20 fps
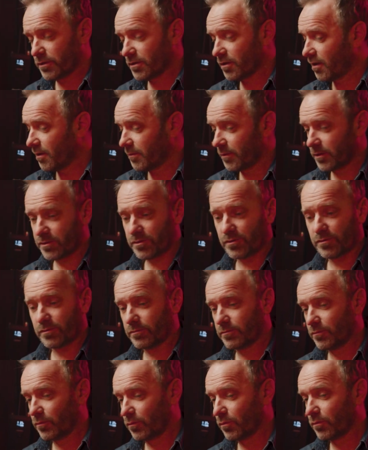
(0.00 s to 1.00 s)
it's comics
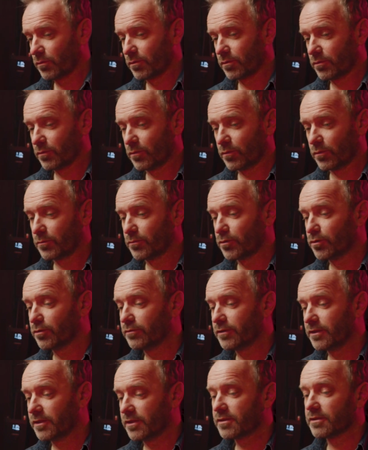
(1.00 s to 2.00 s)
or
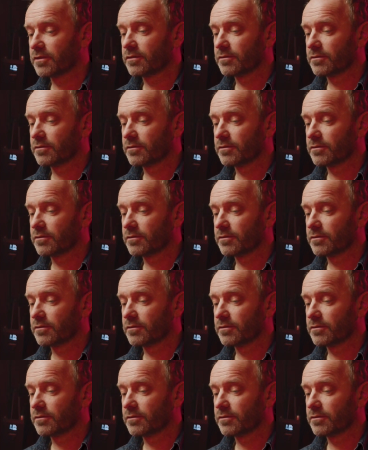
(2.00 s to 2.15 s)
movies,